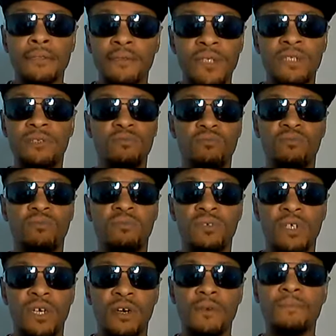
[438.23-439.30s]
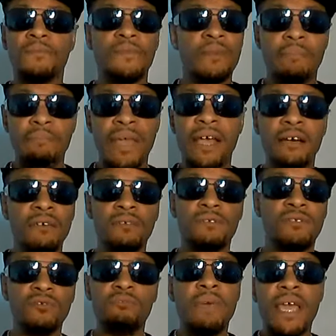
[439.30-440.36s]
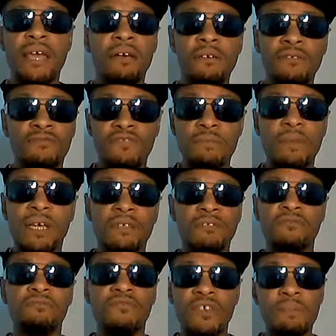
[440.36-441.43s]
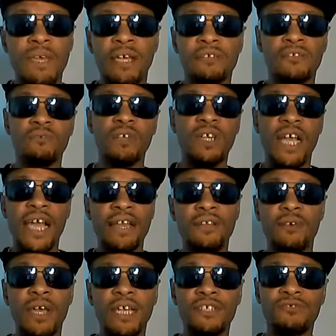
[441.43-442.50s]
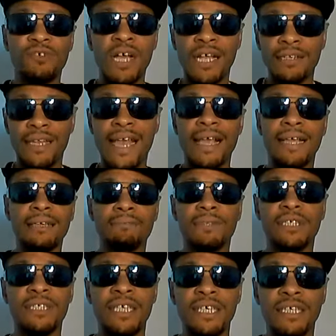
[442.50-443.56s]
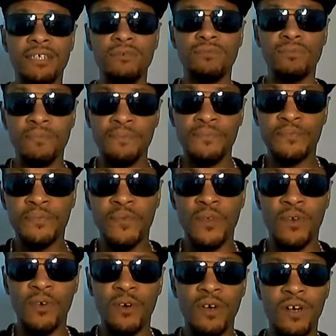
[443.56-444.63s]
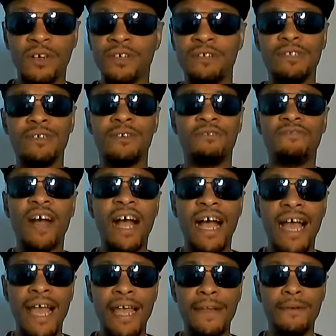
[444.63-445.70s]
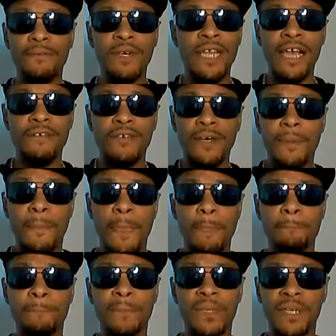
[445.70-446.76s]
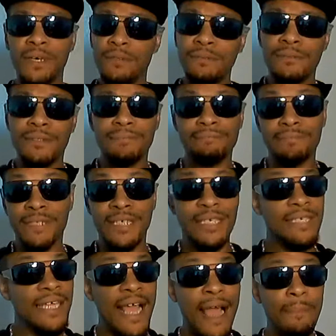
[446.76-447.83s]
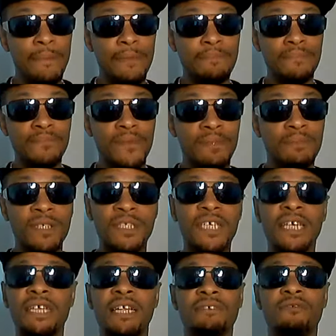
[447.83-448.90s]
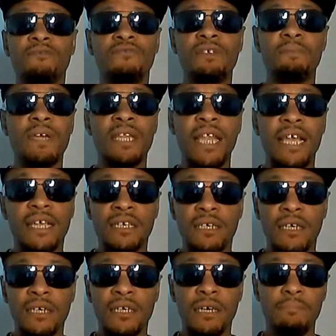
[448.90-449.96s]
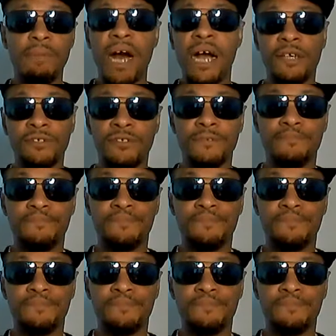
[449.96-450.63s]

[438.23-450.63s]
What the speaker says: this... You know, males do males, females do females, so we don't have no extra lacking because they're cute or, you know, fine or whatever. You know, could happen. Let me tell you, like a female, like a boxer.